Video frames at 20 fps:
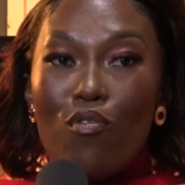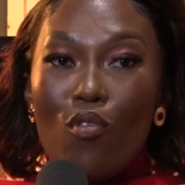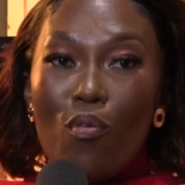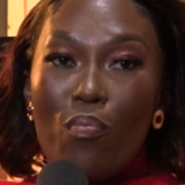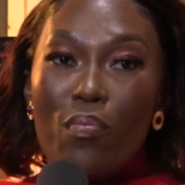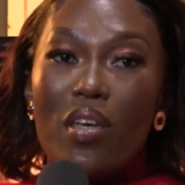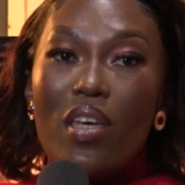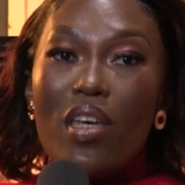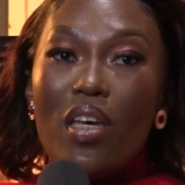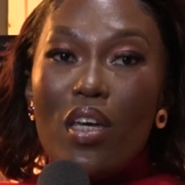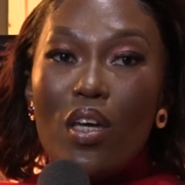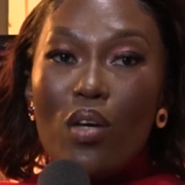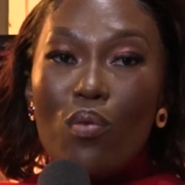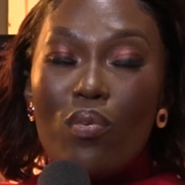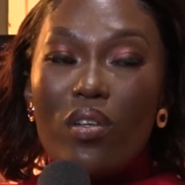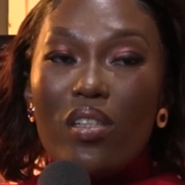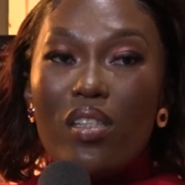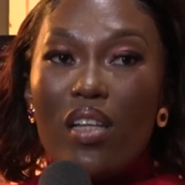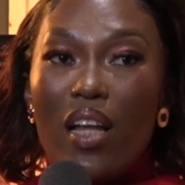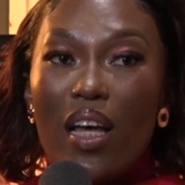for me, it
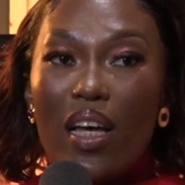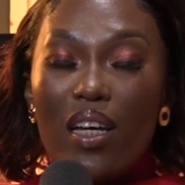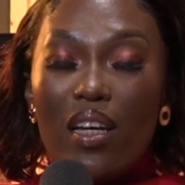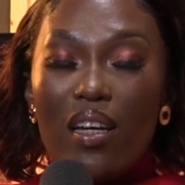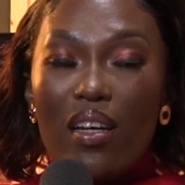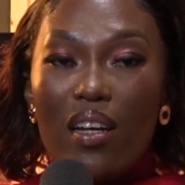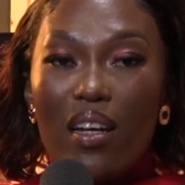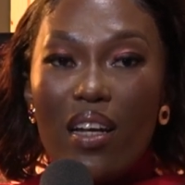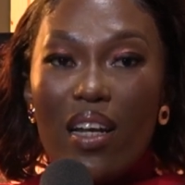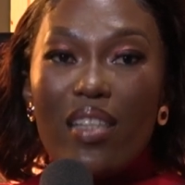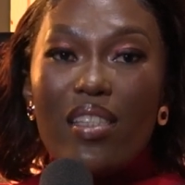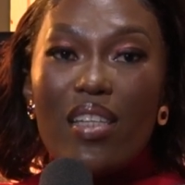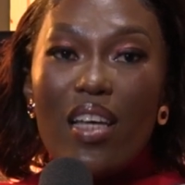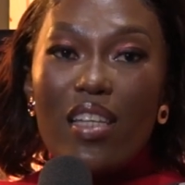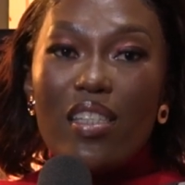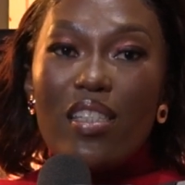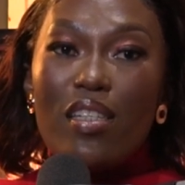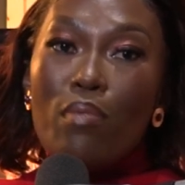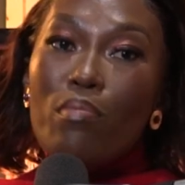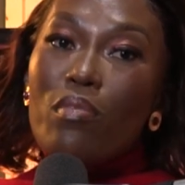was like, let's
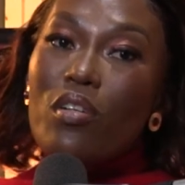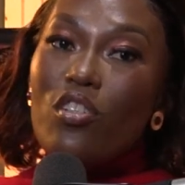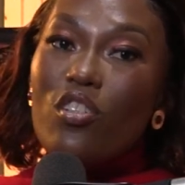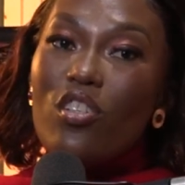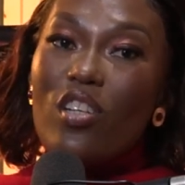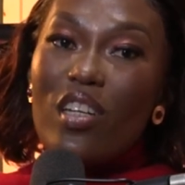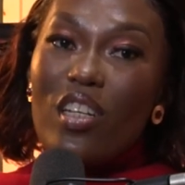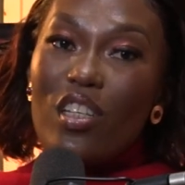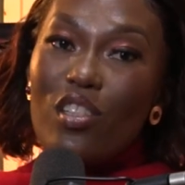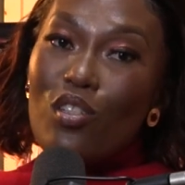establish an